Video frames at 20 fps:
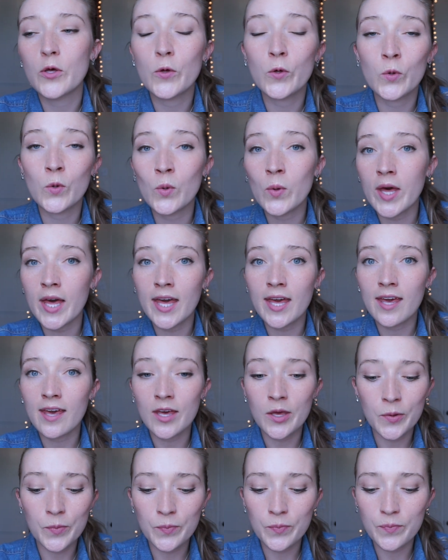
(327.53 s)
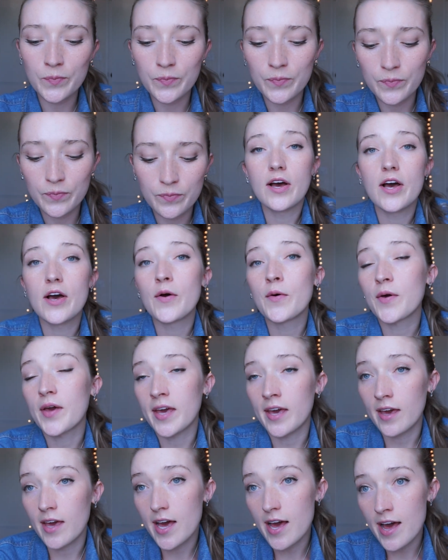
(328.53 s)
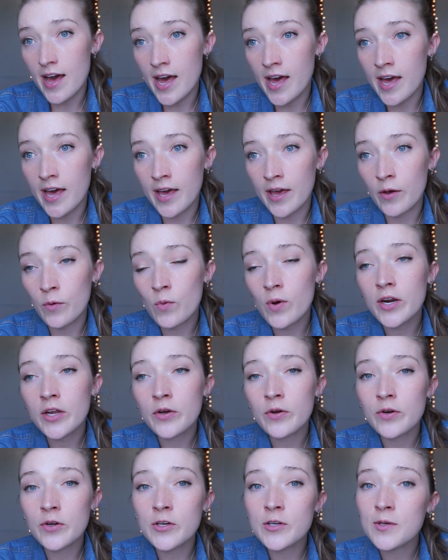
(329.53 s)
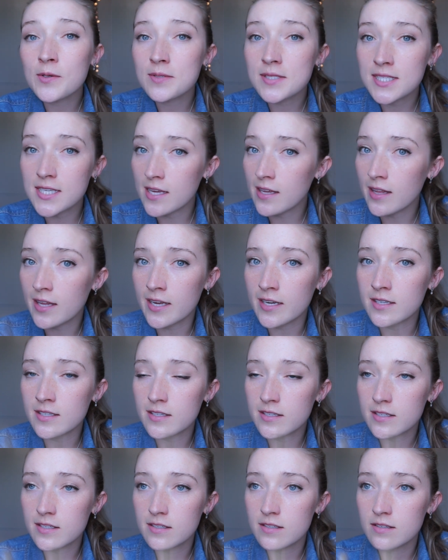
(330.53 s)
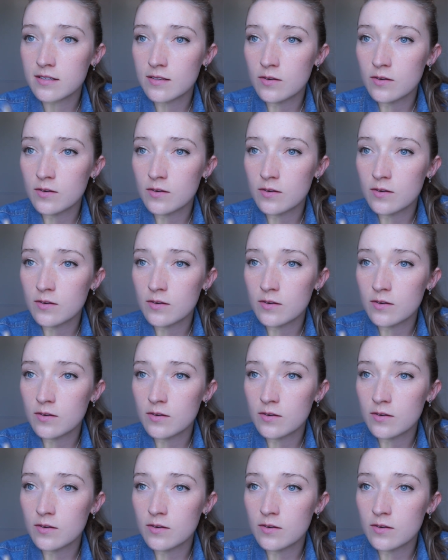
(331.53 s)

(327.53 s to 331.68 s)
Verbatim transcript: who I am. Okay, I want to go to New Zealand.